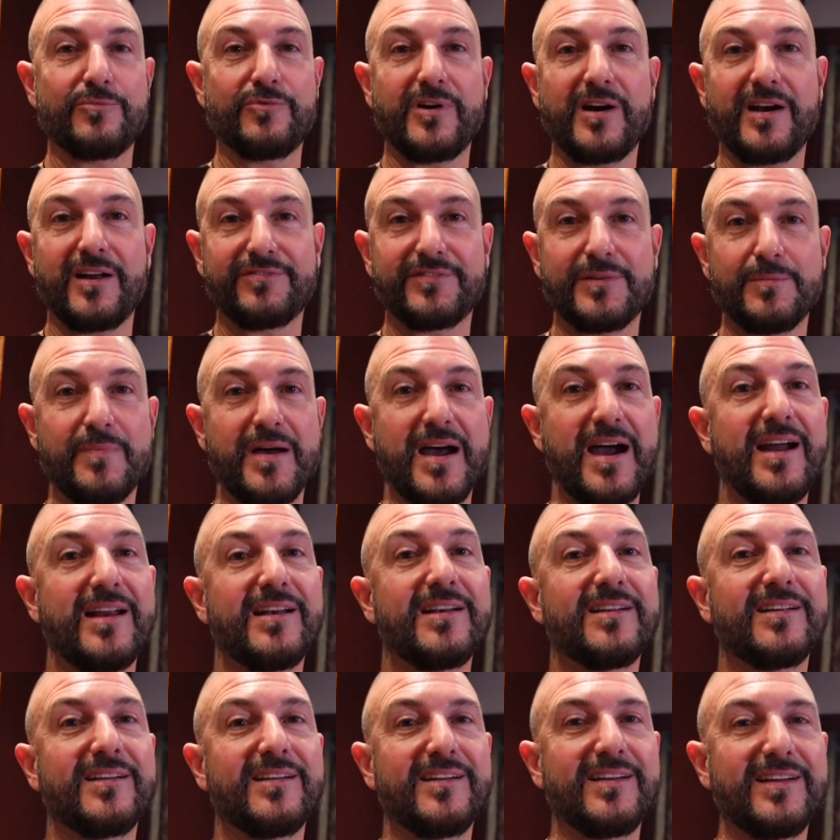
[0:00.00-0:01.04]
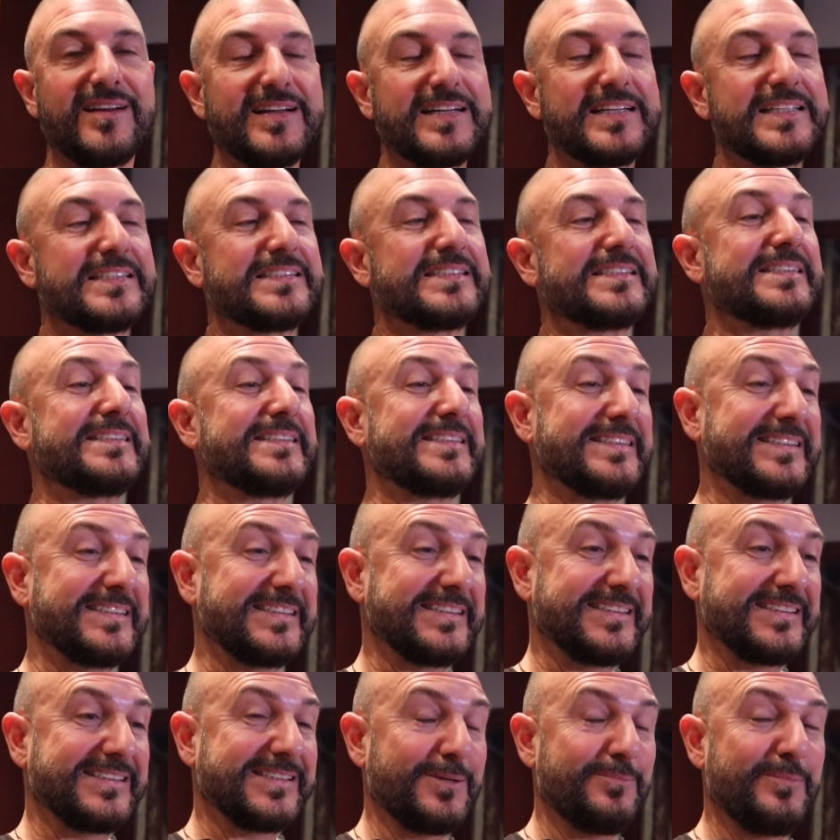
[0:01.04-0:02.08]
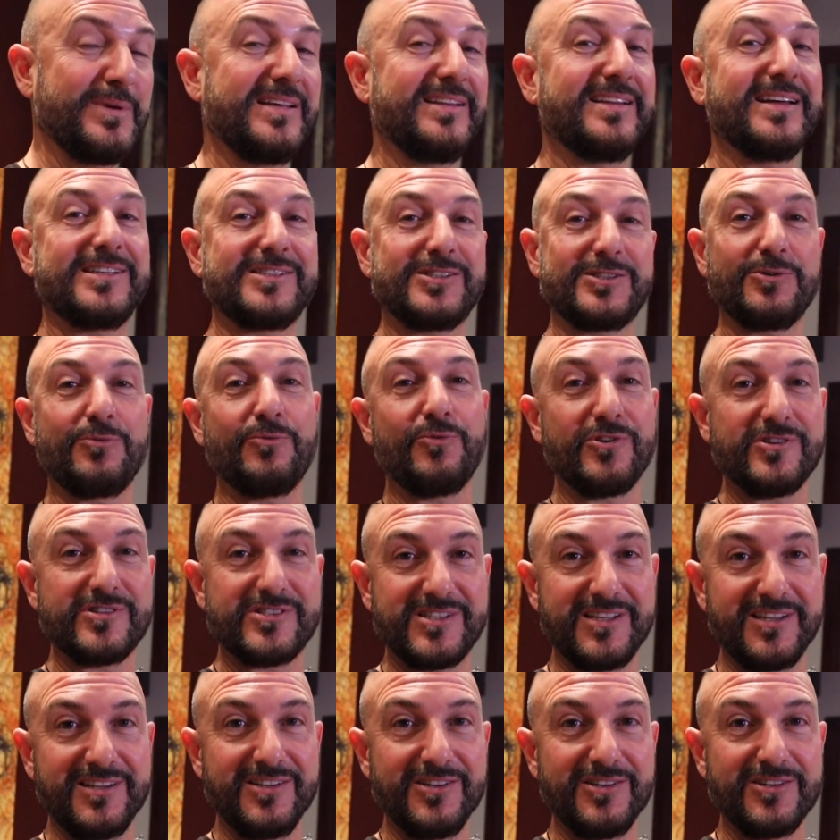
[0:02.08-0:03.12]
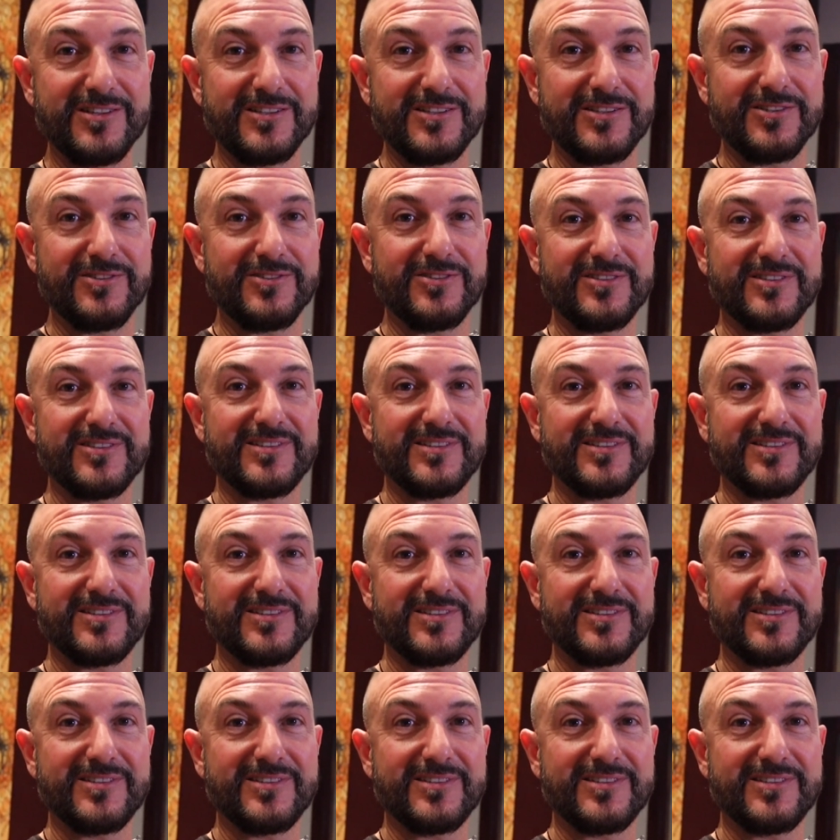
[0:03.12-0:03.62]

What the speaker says: right off the bat, to me that's the worst thing you could do.